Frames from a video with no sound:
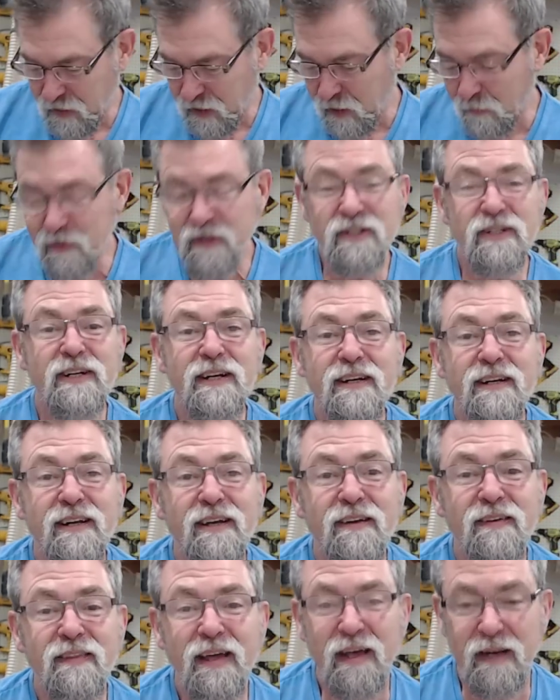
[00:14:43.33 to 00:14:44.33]
I bet you didn't
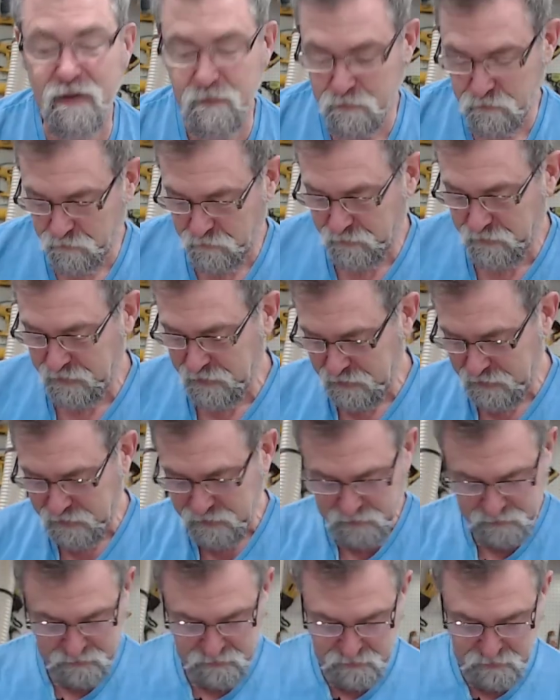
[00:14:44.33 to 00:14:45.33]
know that.
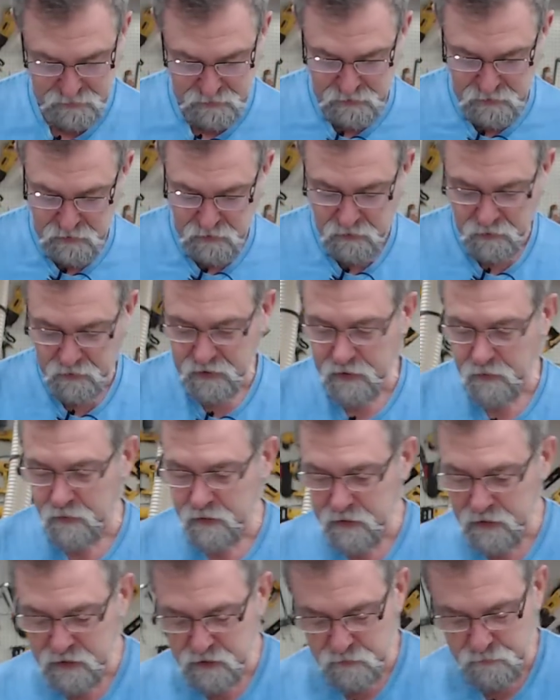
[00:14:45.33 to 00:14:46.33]
All right, now I
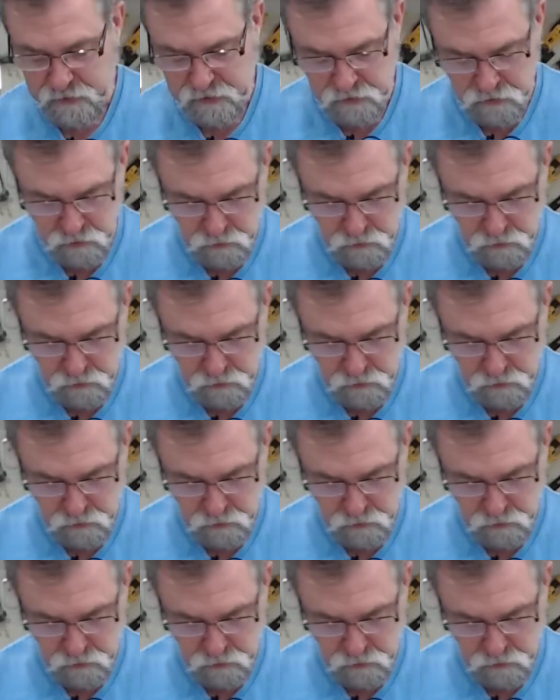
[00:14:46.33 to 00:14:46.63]
need to make